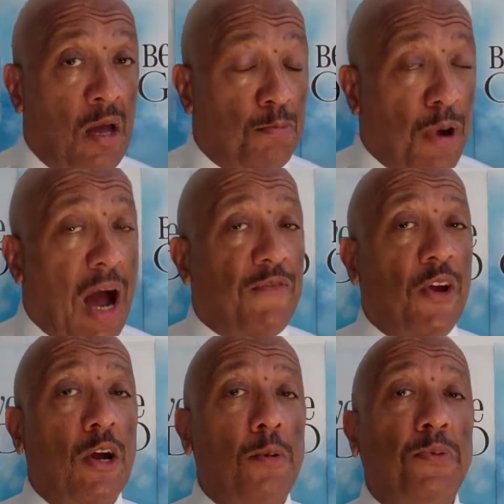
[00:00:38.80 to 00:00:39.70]

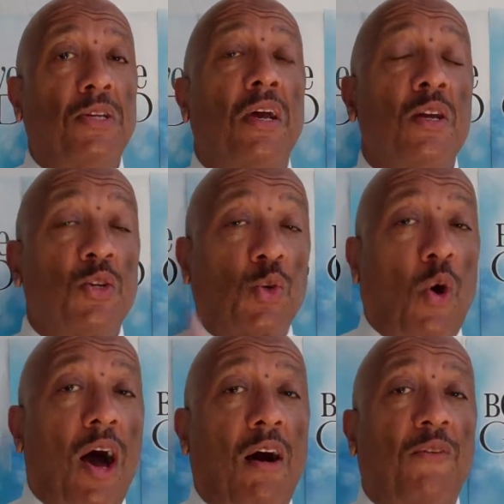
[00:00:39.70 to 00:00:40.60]
Proverbs
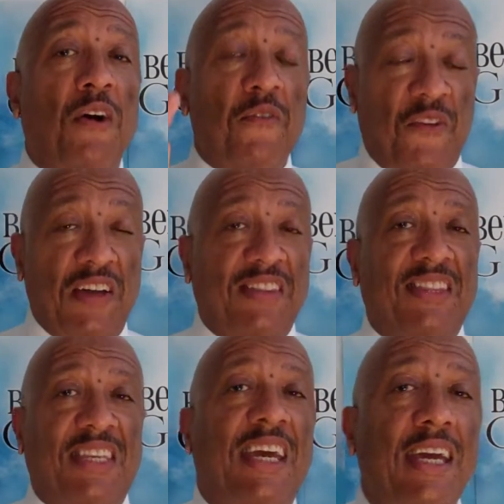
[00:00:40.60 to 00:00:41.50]

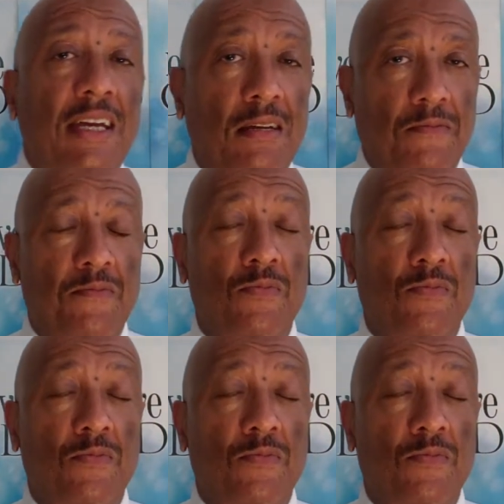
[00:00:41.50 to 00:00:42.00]
12:15,